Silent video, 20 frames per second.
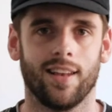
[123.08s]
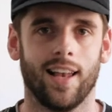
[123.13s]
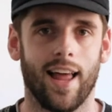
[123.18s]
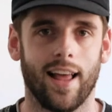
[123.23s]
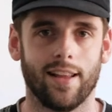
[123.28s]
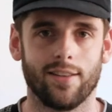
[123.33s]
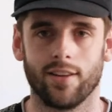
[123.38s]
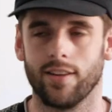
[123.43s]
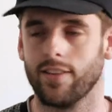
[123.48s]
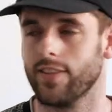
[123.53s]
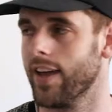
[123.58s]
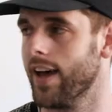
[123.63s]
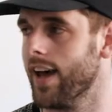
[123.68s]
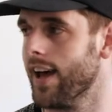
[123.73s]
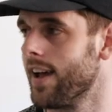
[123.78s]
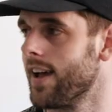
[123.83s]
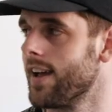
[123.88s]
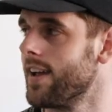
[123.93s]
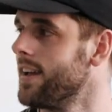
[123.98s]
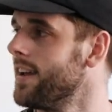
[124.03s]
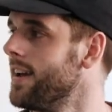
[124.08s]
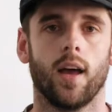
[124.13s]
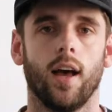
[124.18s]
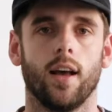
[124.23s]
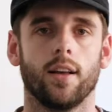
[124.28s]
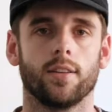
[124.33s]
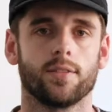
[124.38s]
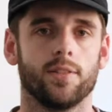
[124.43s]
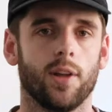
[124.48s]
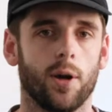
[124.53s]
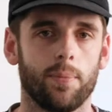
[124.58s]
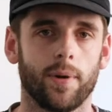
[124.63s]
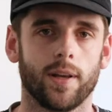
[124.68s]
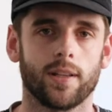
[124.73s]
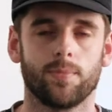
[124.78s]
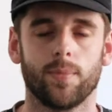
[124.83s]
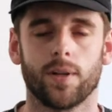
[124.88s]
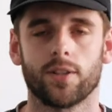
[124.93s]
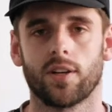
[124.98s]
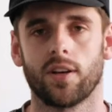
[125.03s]
legend there.
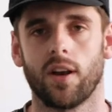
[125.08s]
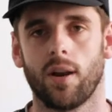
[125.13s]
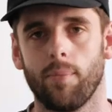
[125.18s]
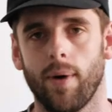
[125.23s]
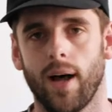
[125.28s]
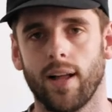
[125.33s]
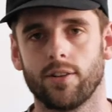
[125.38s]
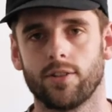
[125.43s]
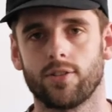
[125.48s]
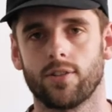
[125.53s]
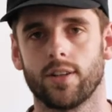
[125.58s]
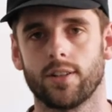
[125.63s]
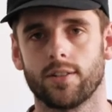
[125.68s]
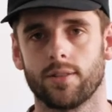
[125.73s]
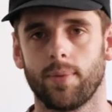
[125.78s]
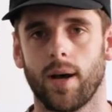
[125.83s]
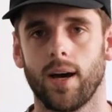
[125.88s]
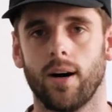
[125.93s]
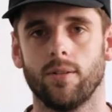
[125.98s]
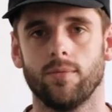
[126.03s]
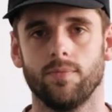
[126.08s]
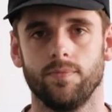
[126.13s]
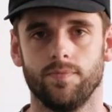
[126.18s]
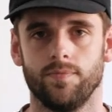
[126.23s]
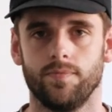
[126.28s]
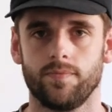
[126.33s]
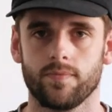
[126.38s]
Snowpeak's mission and mantra is about